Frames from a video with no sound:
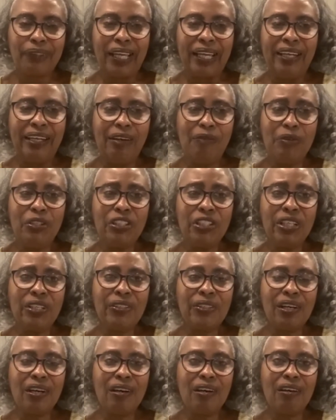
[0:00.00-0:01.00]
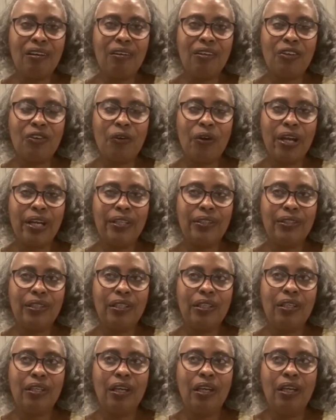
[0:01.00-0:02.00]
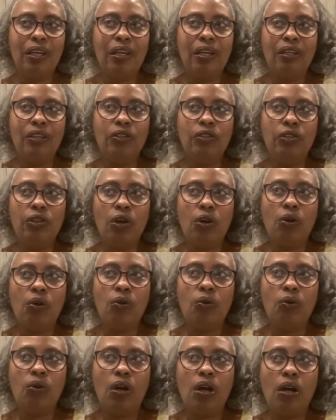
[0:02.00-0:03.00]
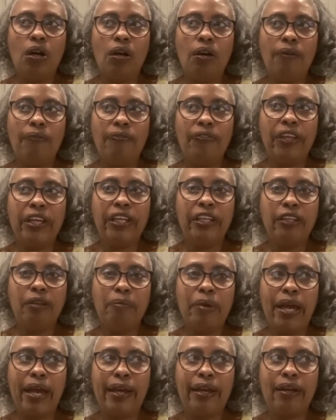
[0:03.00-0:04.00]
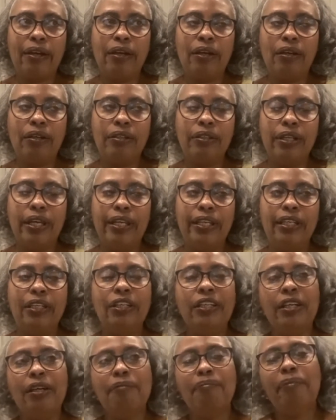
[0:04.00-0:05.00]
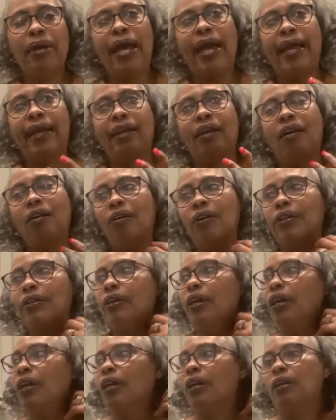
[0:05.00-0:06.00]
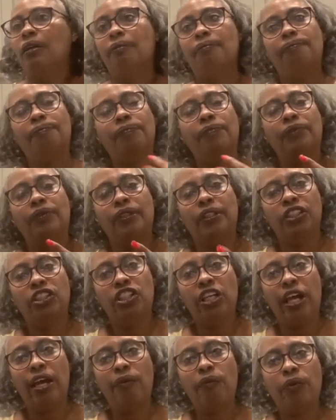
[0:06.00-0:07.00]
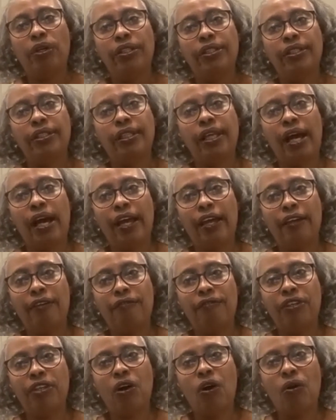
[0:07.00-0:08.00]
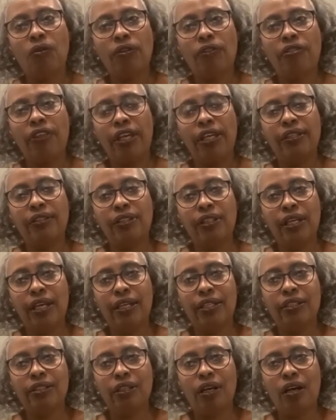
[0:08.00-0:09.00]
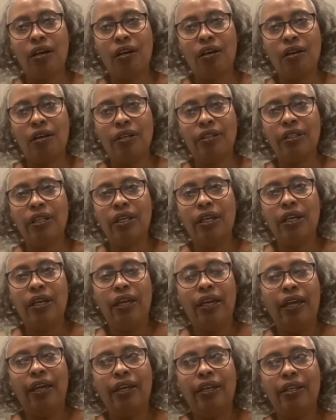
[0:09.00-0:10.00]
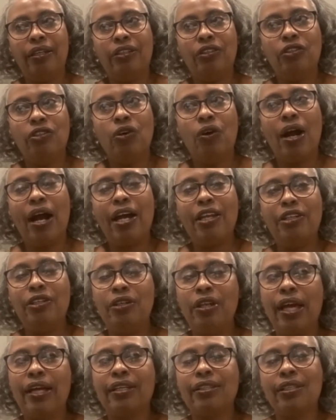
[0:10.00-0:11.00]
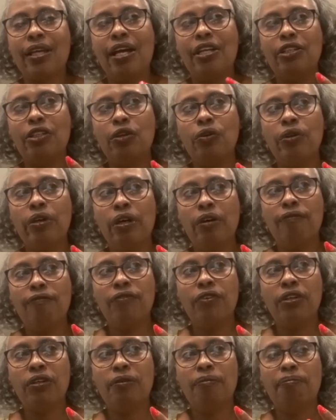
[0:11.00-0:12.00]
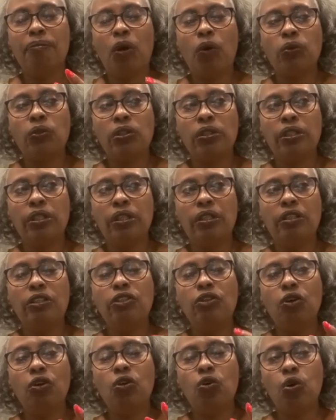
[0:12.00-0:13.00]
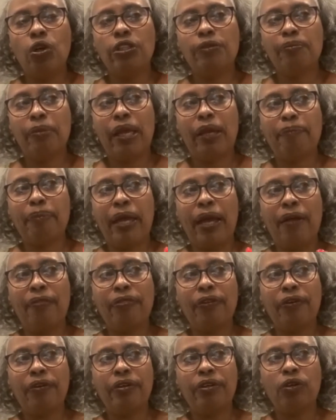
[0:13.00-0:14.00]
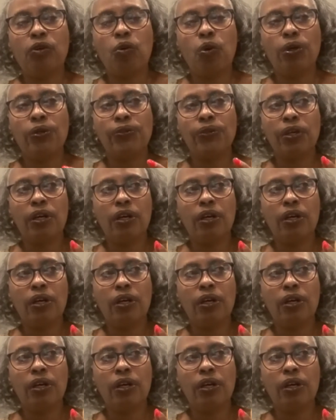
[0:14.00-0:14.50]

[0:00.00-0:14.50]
it was just crazy, thinking back and looking back on Chadwick's life and all the things he had done. And like I said, I knew him for mostly, of course, Black Panther, and of course